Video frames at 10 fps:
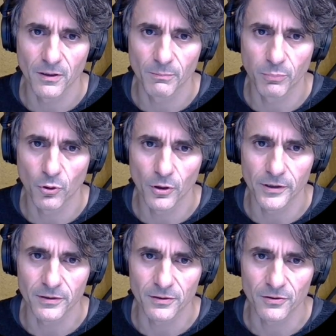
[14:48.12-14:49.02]

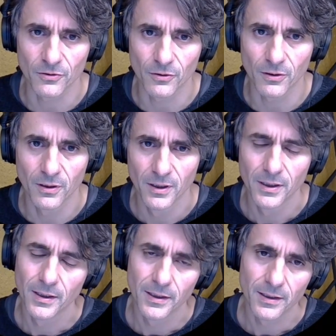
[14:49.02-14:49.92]
point. So
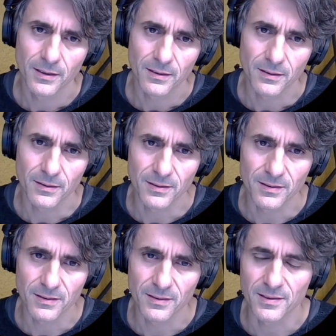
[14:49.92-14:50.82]
this is
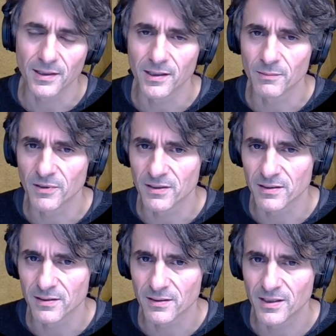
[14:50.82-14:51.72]
the same as
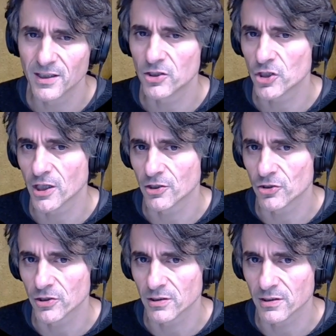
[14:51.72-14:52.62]
key
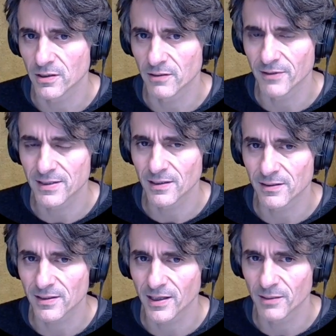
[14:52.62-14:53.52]
changes in the Western
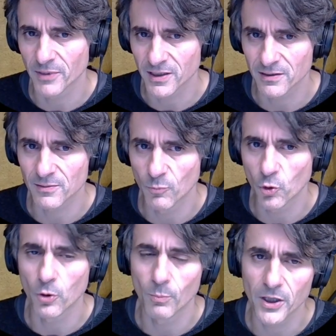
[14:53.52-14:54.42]
scale, but it's
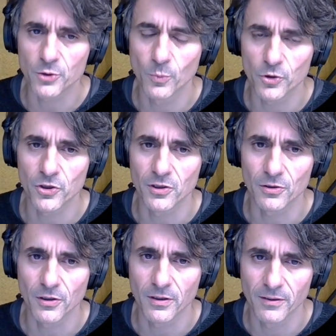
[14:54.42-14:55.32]
much more
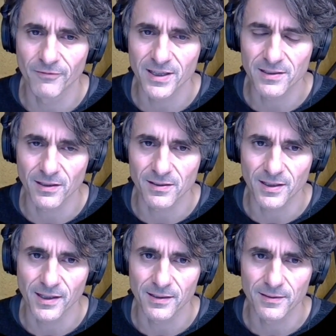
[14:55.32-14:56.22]
general than Western
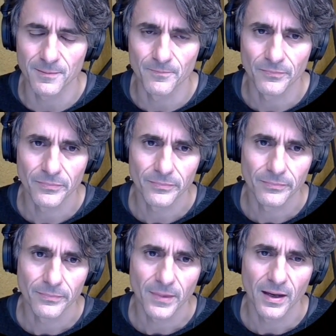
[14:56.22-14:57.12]
scales.
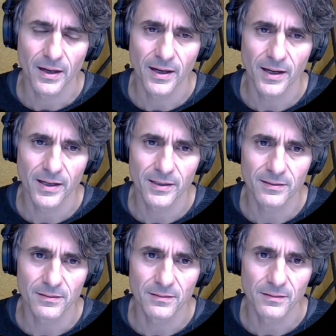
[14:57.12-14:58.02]

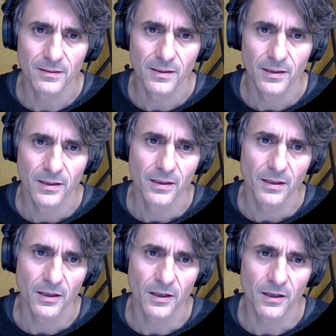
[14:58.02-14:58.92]
And
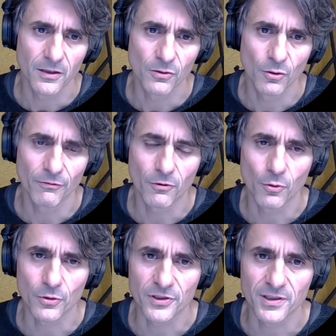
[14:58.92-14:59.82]
you, of
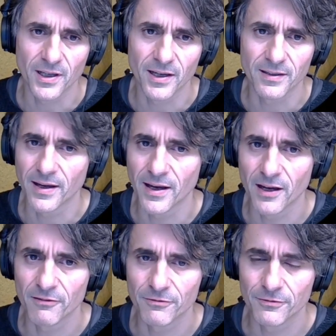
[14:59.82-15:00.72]
course, then have